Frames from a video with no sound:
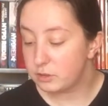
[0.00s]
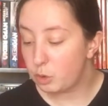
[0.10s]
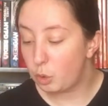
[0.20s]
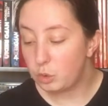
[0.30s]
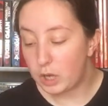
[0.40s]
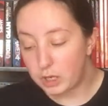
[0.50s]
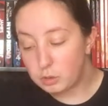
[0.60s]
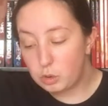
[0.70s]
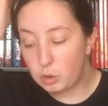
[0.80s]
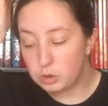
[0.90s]
I know
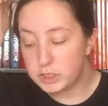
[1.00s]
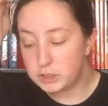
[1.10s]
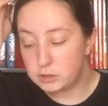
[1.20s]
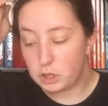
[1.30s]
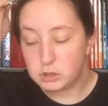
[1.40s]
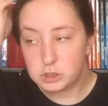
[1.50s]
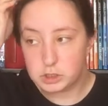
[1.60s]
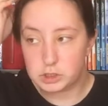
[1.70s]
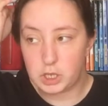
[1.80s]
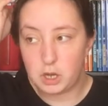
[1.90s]
Cody
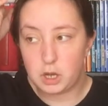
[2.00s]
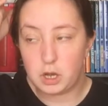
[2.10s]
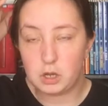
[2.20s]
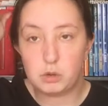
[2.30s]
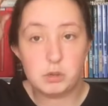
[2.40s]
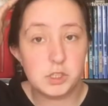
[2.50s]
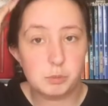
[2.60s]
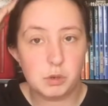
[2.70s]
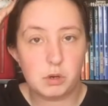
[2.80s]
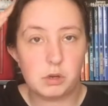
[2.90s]
does Cody's
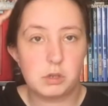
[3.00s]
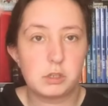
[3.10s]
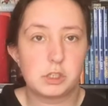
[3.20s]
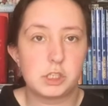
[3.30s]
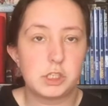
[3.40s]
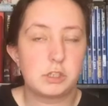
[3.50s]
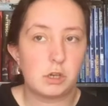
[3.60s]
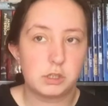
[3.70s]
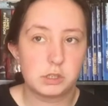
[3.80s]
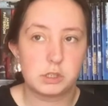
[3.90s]
Book Corner. She
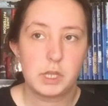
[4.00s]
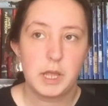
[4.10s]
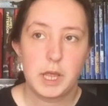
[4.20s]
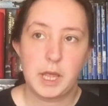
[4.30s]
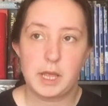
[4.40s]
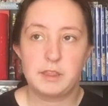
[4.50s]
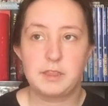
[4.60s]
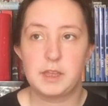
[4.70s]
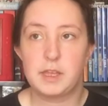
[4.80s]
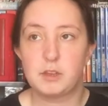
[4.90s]
does a
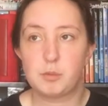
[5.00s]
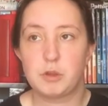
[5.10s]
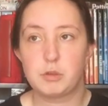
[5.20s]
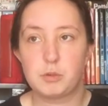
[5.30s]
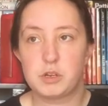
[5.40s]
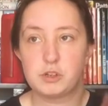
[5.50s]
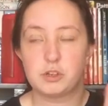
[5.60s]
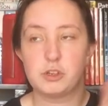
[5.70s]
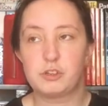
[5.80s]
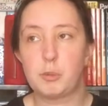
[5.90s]
thing each month where she
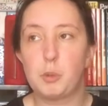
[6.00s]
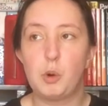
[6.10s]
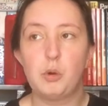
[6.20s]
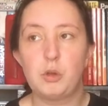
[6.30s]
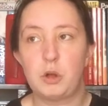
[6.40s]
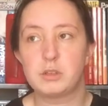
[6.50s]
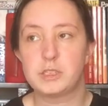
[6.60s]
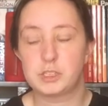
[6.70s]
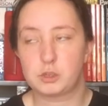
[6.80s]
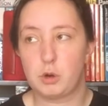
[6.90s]
does a poll on
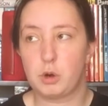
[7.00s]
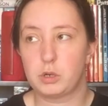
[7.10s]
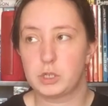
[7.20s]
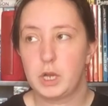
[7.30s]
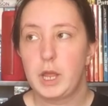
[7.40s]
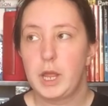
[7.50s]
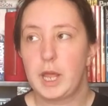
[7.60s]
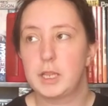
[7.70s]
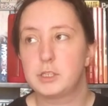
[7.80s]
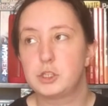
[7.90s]
Discord
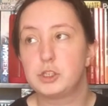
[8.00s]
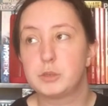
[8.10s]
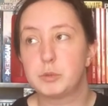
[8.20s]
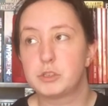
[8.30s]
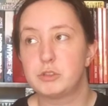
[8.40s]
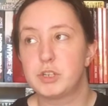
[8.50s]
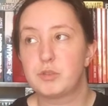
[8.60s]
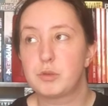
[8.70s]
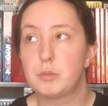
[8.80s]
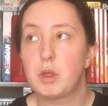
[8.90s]
and they choose a book to read
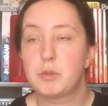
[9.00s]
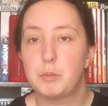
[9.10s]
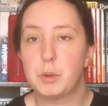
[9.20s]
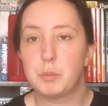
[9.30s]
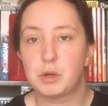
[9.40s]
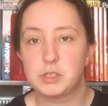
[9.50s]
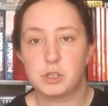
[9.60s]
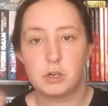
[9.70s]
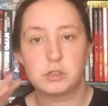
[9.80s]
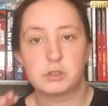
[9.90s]
for a month, but because
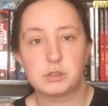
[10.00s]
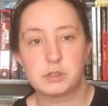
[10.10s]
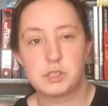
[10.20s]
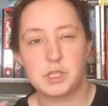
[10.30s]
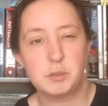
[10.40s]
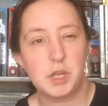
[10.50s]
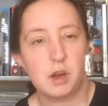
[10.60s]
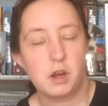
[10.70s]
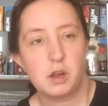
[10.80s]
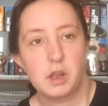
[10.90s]
her
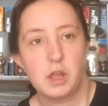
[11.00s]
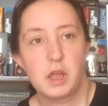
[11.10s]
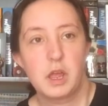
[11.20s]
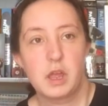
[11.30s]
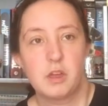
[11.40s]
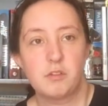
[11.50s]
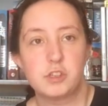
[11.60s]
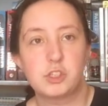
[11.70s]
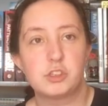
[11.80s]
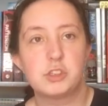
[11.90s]
TBR for
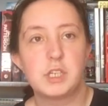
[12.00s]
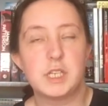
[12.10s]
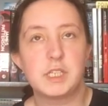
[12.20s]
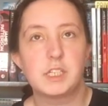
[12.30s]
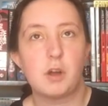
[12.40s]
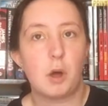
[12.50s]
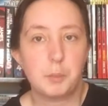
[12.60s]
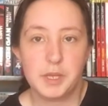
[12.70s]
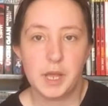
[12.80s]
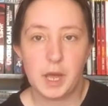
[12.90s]
June isn't up
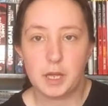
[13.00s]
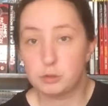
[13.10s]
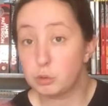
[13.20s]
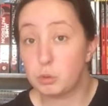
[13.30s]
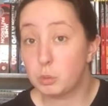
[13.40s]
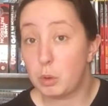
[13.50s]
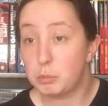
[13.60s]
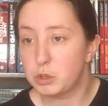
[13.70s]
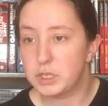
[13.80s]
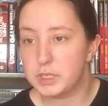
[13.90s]
yet, I don't know what
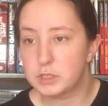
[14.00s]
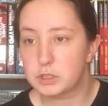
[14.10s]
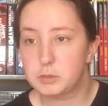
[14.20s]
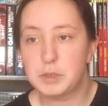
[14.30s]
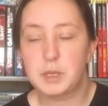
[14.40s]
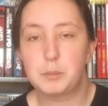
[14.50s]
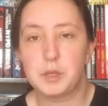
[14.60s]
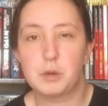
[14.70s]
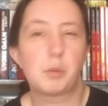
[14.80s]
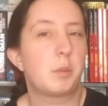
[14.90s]
book it is going to be, but
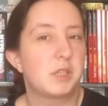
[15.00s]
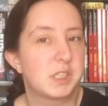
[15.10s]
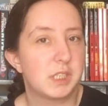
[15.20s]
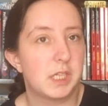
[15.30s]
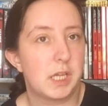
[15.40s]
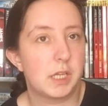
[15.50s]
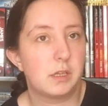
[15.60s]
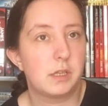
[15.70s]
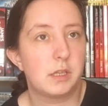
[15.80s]
you'll probably see in